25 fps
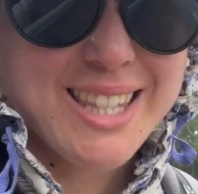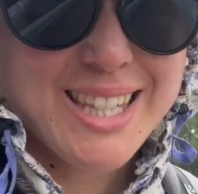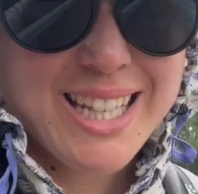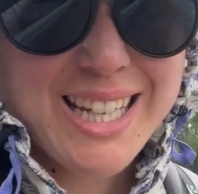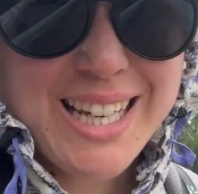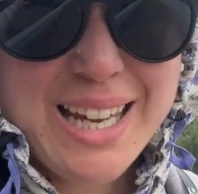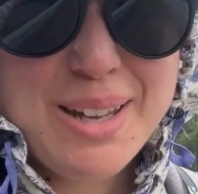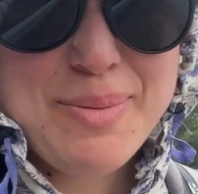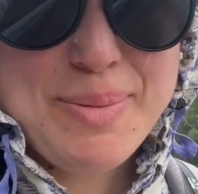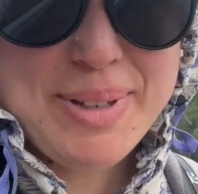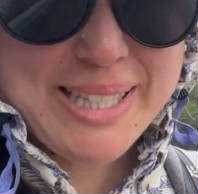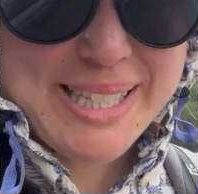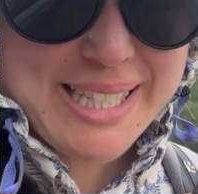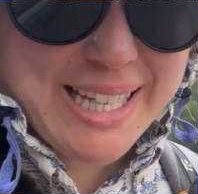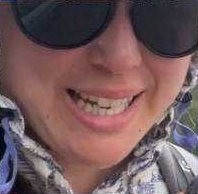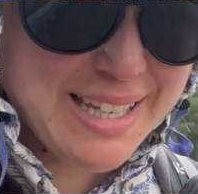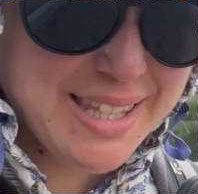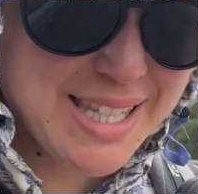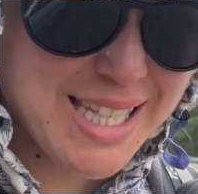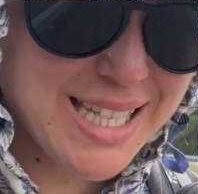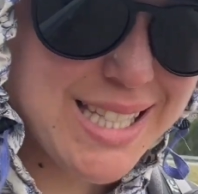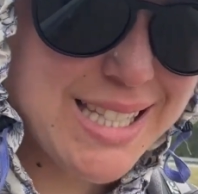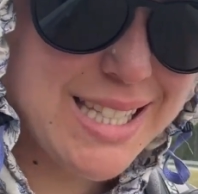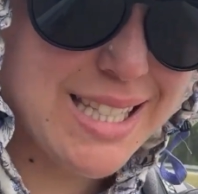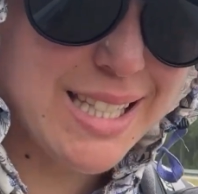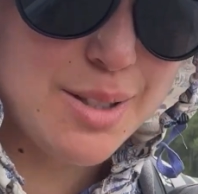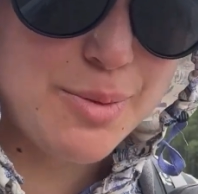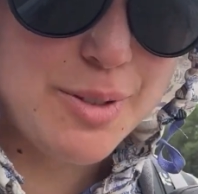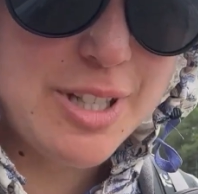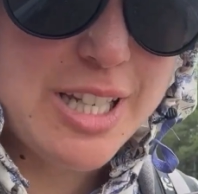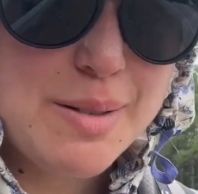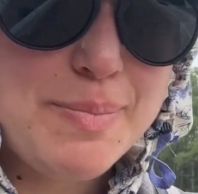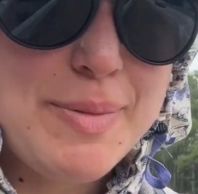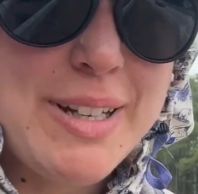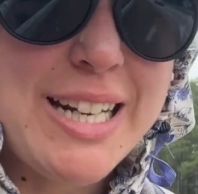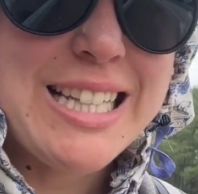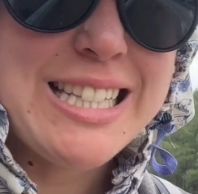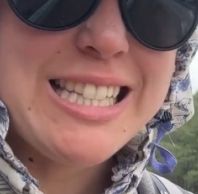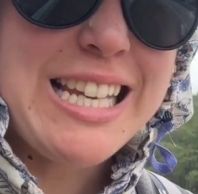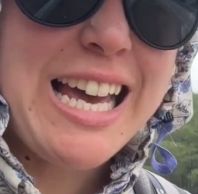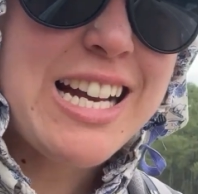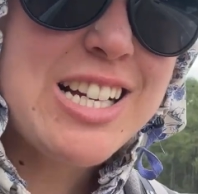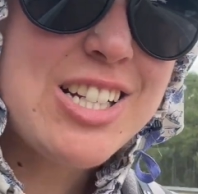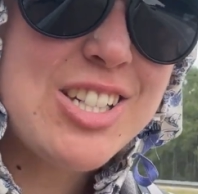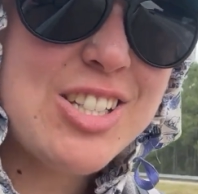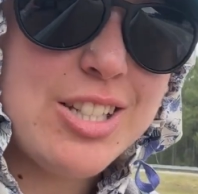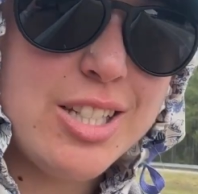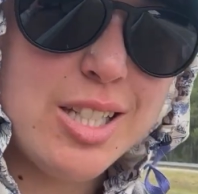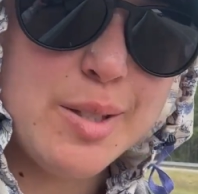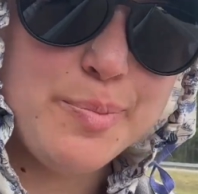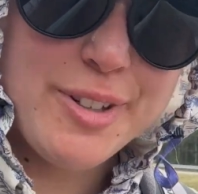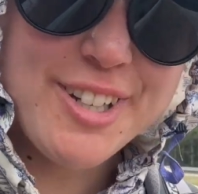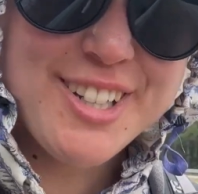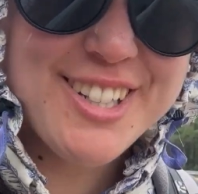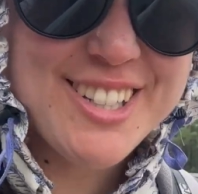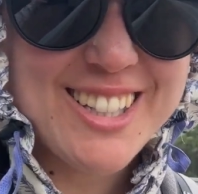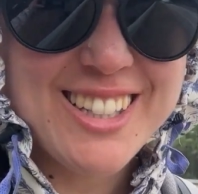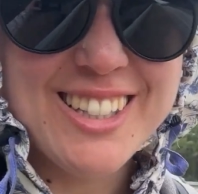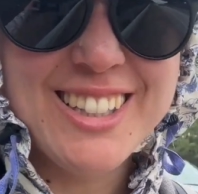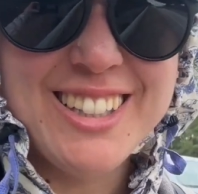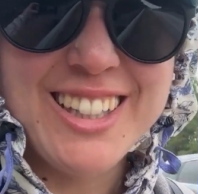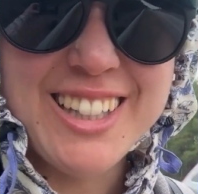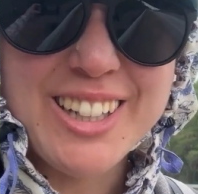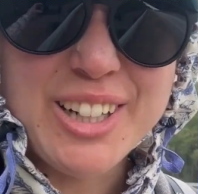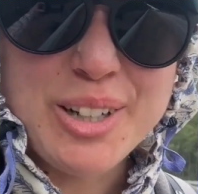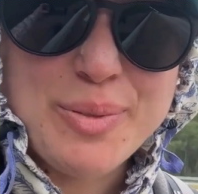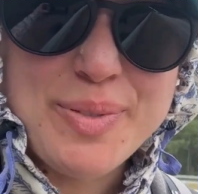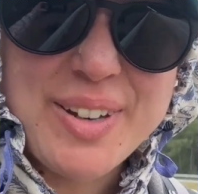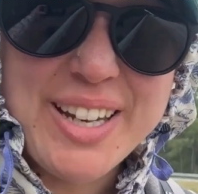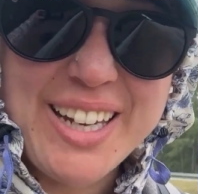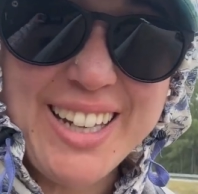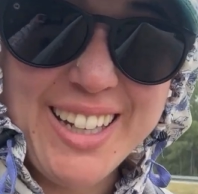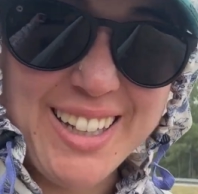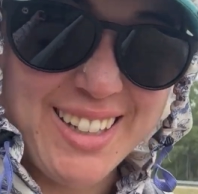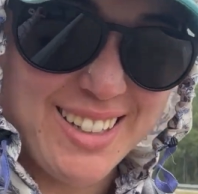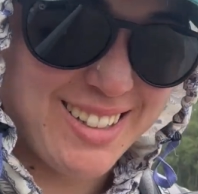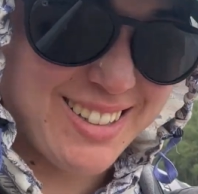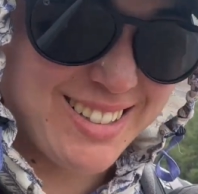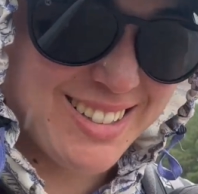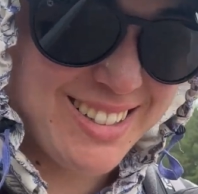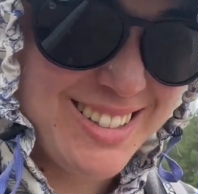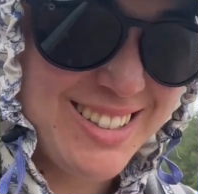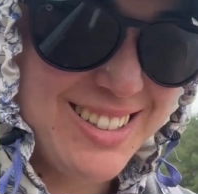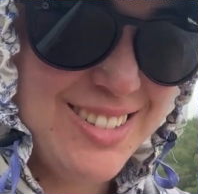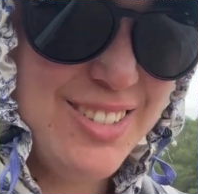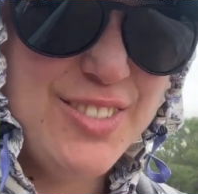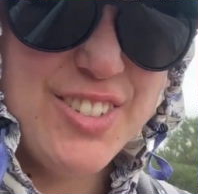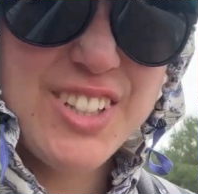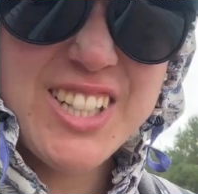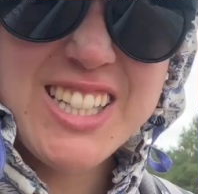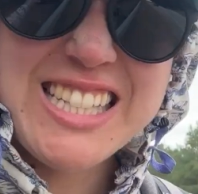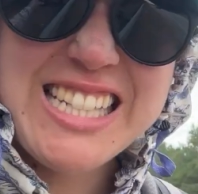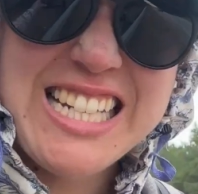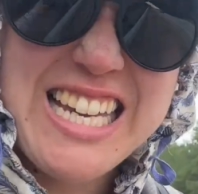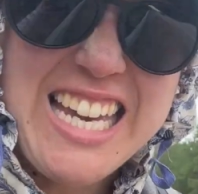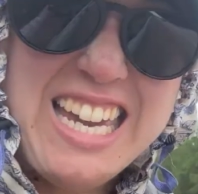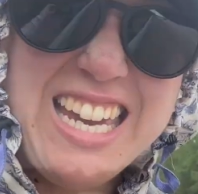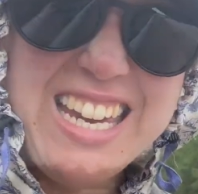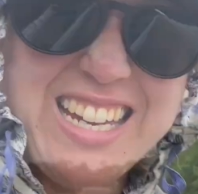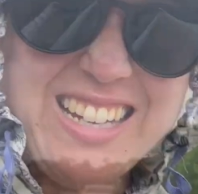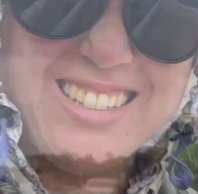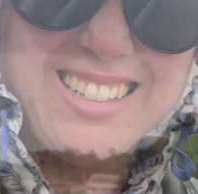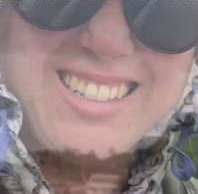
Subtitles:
think I'd be saying this week, but it's actually sprinkling a little bit. Feels nice.